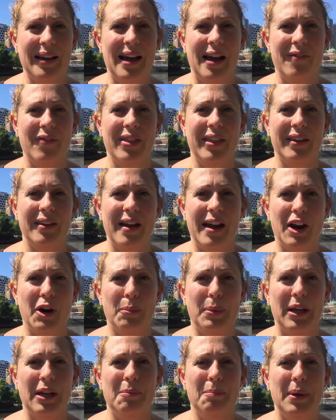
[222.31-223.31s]
I have a little
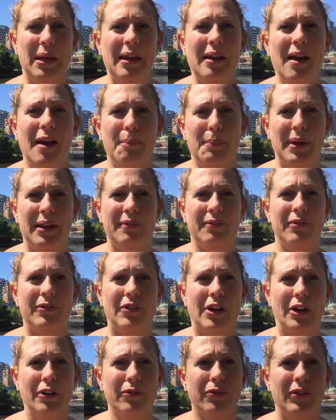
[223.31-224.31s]
Airbnb up in
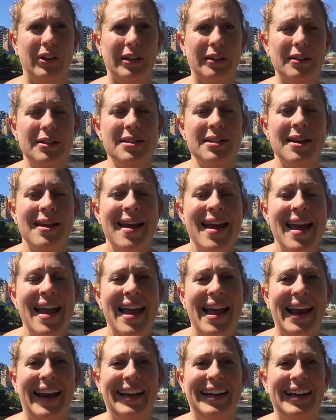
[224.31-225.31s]
Fairfield,
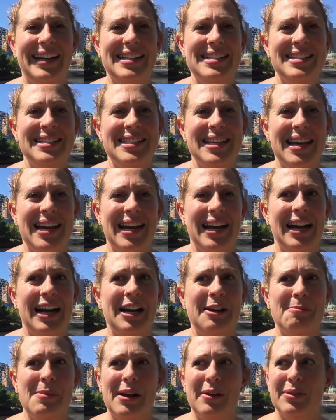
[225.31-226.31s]
and
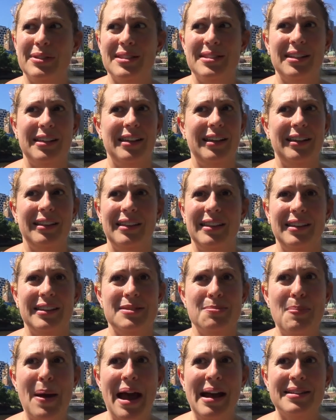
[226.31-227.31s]
I was seeing
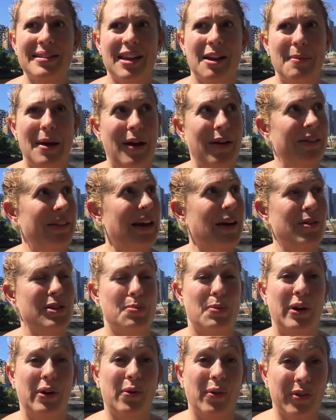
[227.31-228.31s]
these bats come out, and that
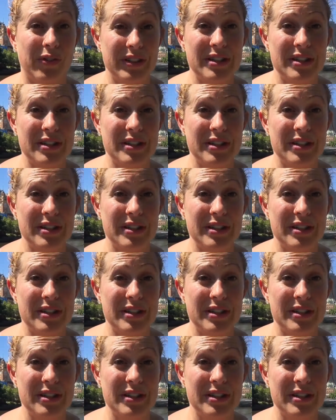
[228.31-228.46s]
was pretty cool.